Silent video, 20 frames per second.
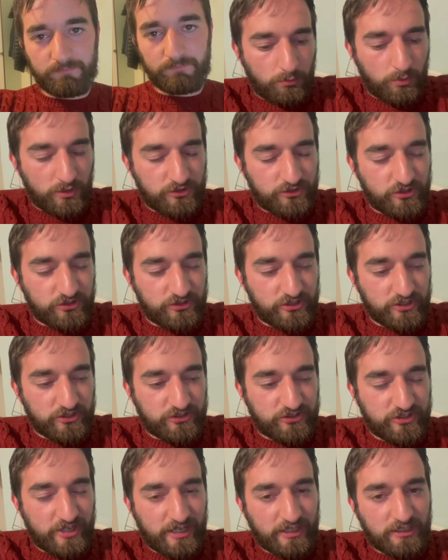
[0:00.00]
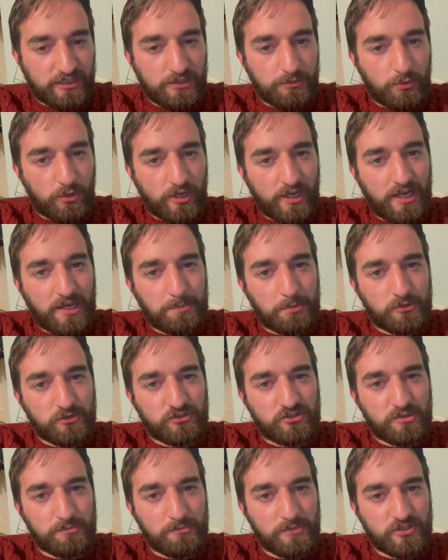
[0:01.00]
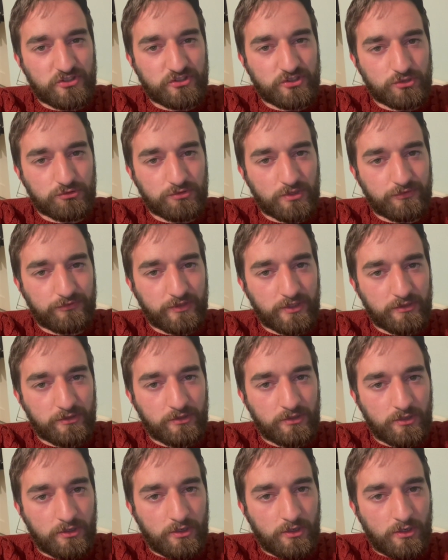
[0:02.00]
Which is exactly what happened to Mr. Griffin.